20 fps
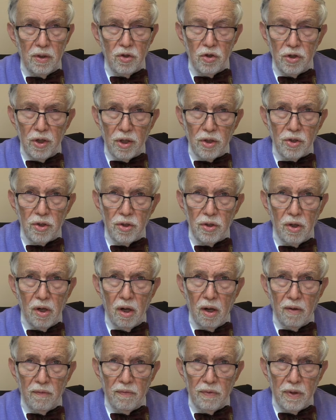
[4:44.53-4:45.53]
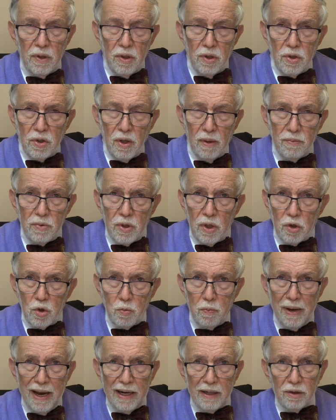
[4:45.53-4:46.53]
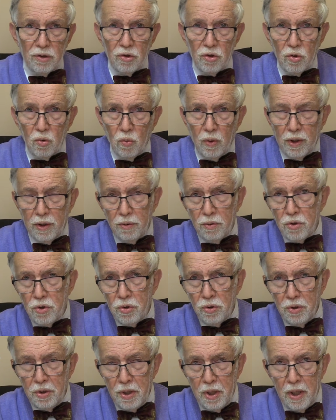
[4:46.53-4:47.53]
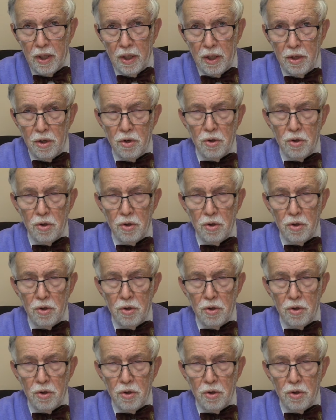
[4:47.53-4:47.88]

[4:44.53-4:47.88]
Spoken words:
injection of the stem cells back into whether it's your knee,